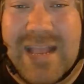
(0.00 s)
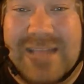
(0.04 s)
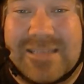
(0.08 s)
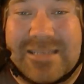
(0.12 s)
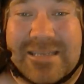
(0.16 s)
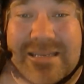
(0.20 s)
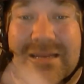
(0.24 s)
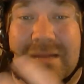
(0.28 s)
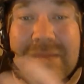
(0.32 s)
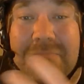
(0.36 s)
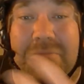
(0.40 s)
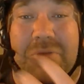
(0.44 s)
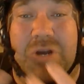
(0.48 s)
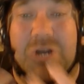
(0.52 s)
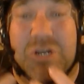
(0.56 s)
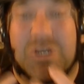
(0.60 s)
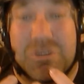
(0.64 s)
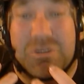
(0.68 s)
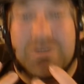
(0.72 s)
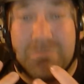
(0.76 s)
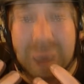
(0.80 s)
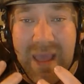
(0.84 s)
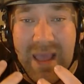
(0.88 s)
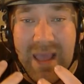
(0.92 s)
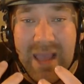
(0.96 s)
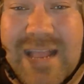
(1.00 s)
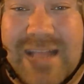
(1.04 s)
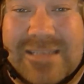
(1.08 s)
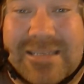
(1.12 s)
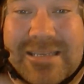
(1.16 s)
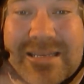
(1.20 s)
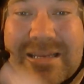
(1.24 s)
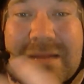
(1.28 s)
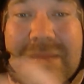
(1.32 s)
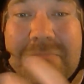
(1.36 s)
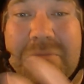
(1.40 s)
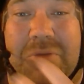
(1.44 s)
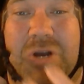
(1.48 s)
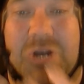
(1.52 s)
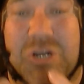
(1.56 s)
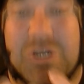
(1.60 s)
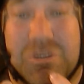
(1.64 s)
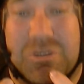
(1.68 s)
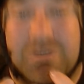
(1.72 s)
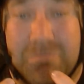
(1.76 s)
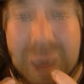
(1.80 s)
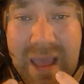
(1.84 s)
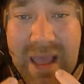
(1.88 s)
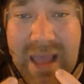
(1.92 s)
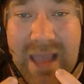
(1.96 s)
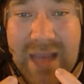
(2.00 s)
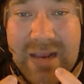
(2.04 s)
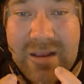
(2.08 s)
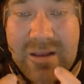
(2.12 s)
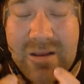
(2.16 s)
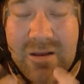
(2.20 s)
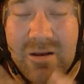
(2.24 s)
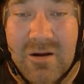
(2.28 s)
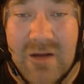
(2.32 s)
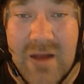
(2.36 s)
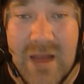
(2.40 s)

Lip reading: It's gonna push back. It's gonna push back. All